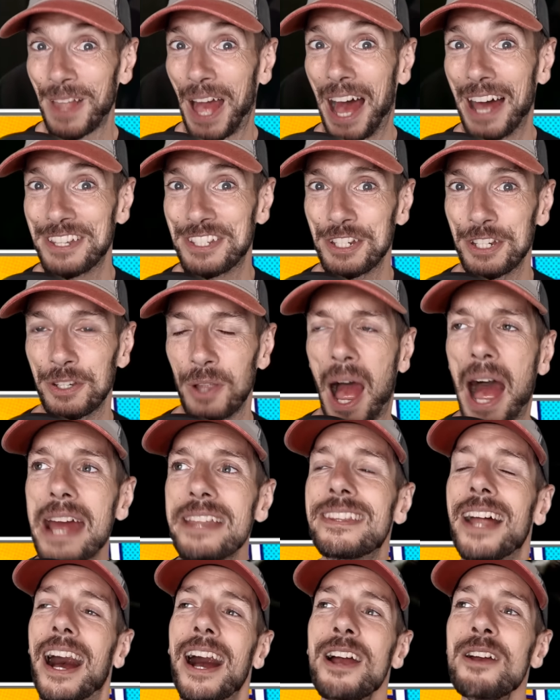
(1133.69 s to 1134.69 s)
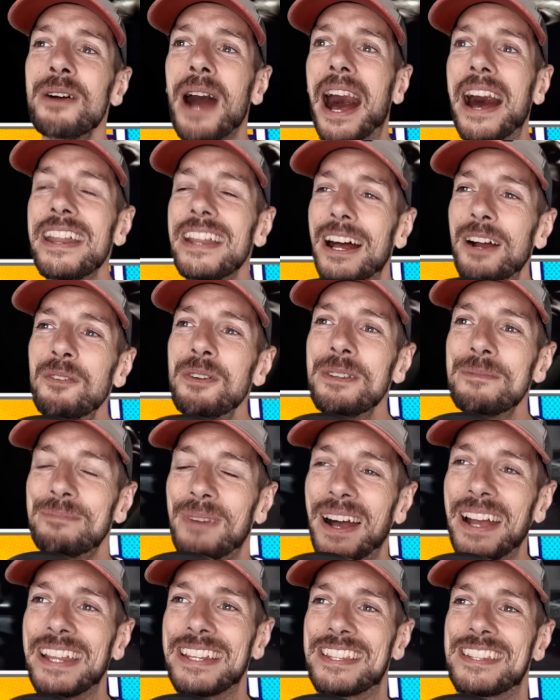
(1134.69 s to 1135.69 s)
I do. I wouldn't
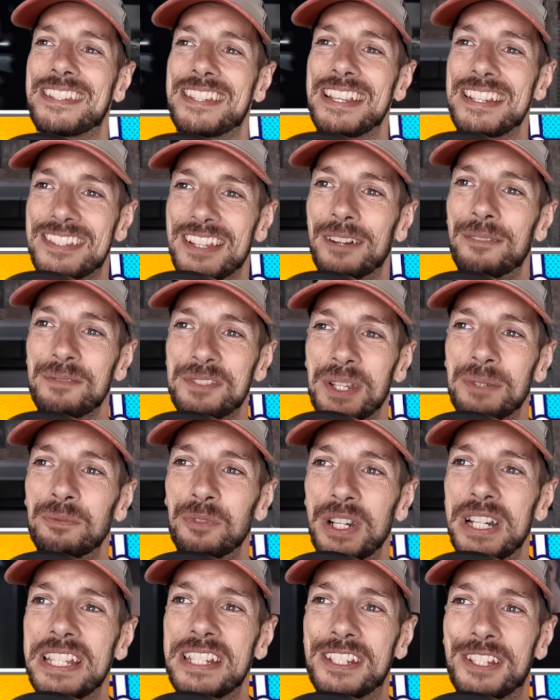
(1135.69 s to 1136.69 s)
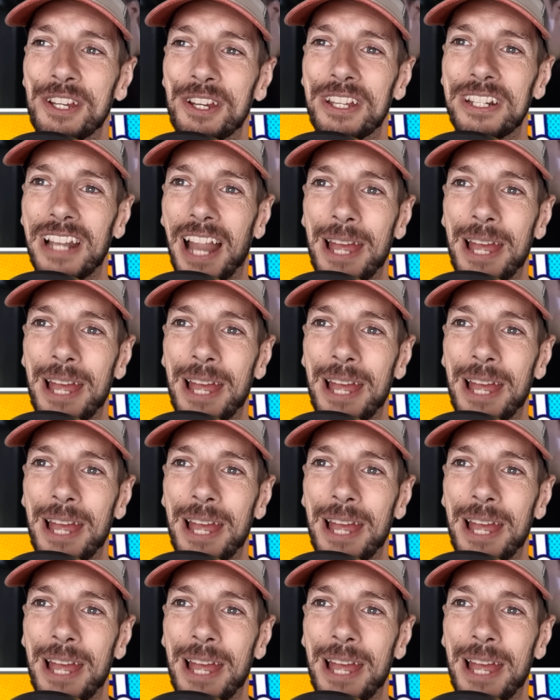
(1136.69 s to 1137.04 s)
mind to see some really good,